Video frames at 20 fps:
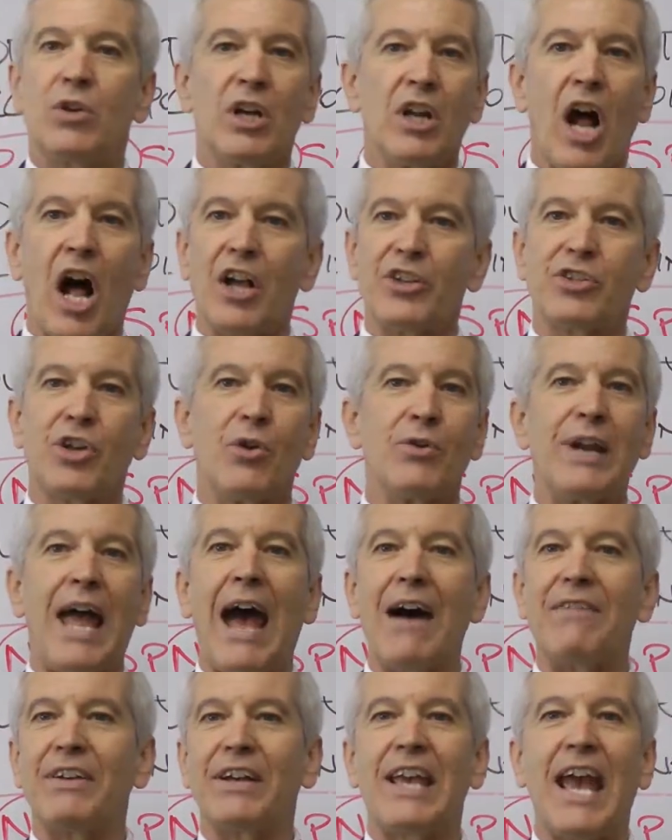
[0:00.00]
You can also
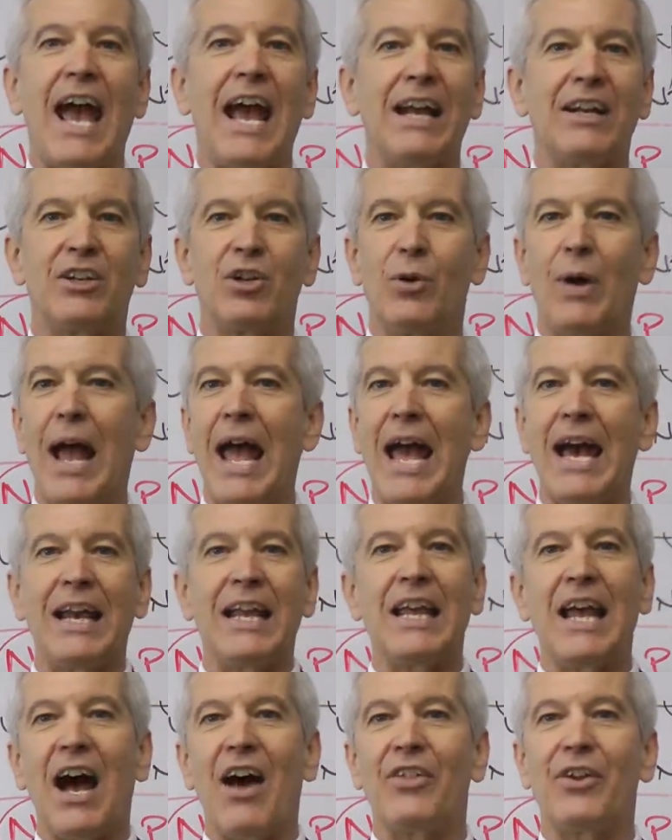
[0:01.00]
navigate to
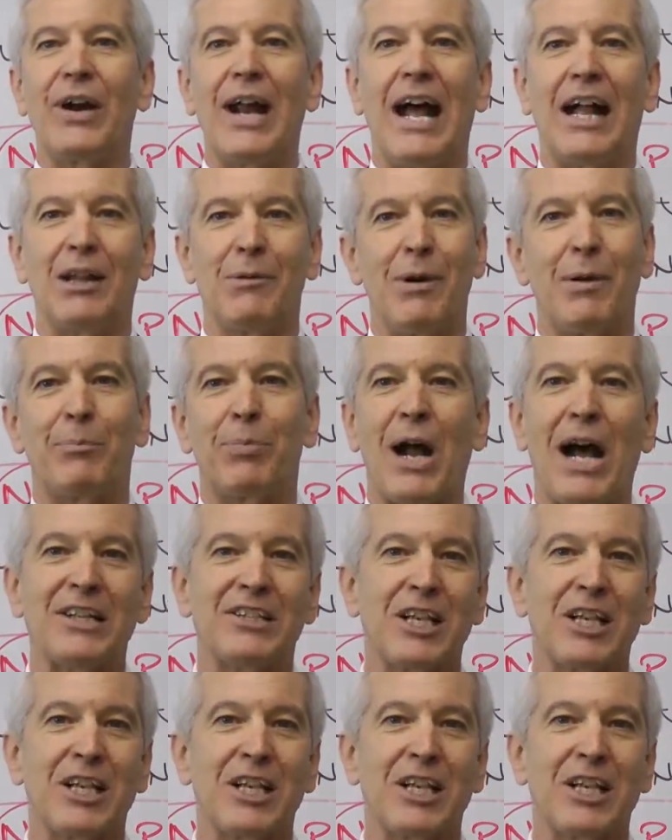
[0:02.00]
any other element,